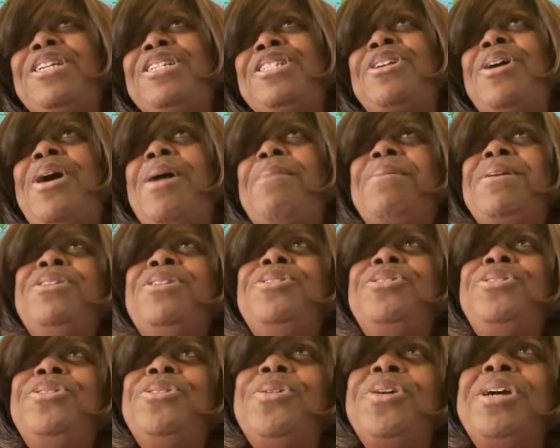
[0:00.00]
So I'm a
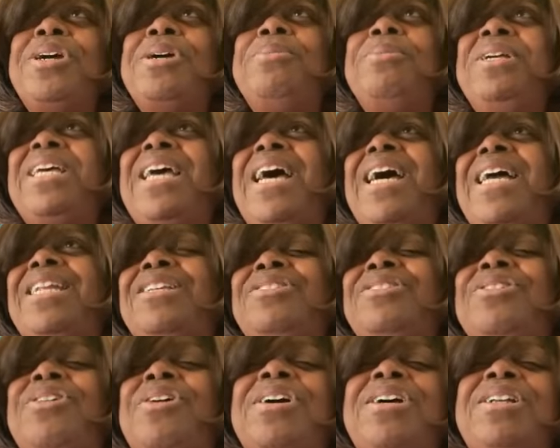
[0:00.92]
New Yorker. We kind
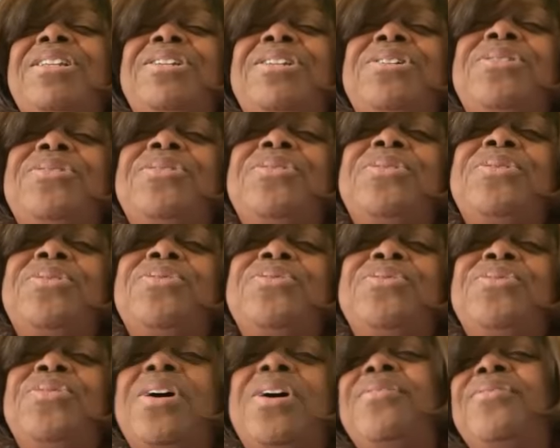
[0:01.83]
of talk a little
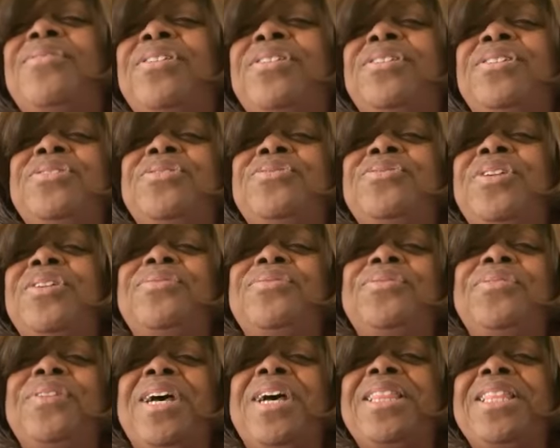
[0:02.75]
rough
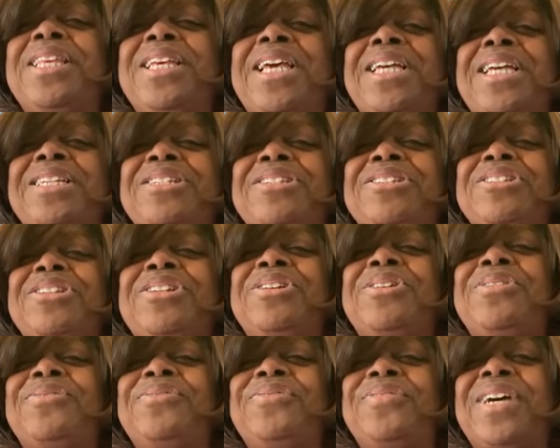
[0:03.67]
around the edges, a
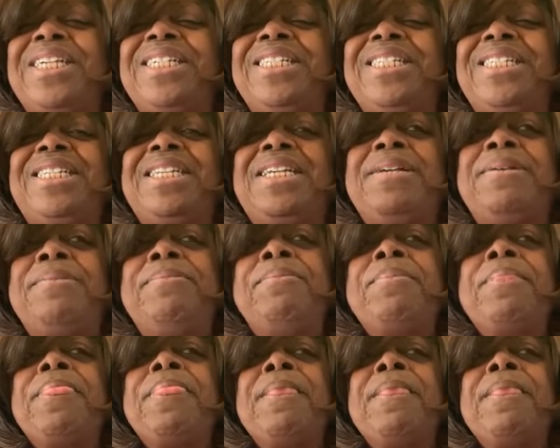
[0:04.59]
little feisty,